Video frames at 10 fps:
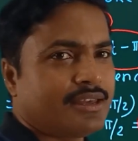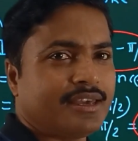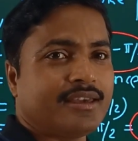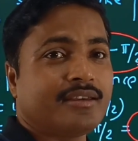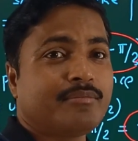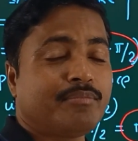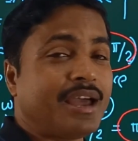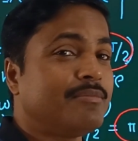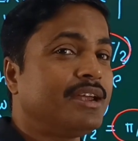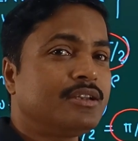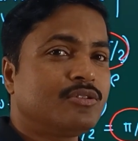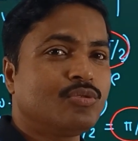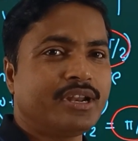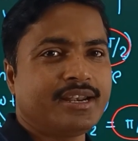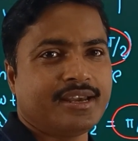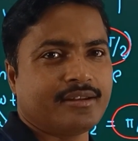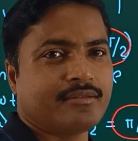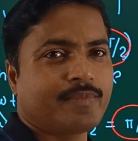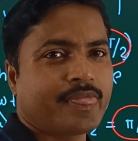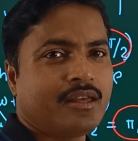a pi by 2 radian,
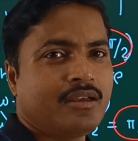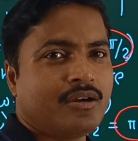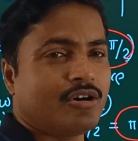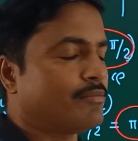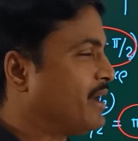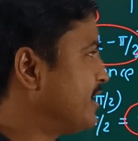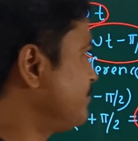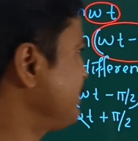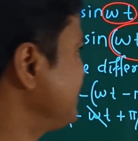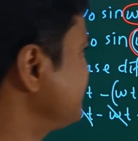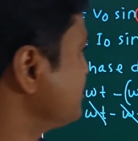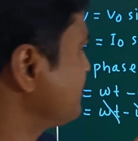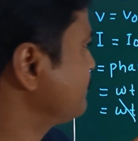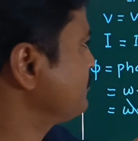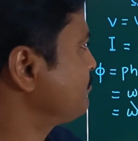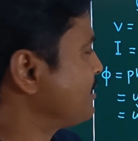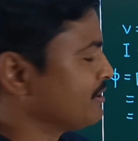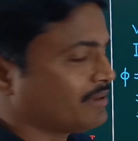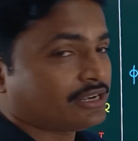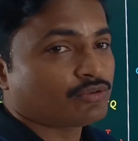or by a phase of
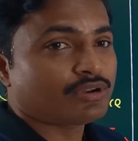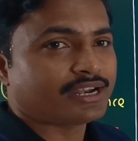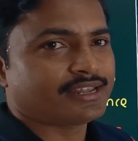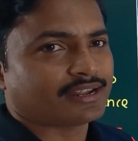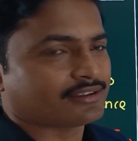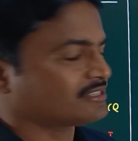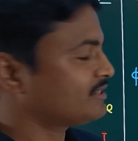pi by 2 radian.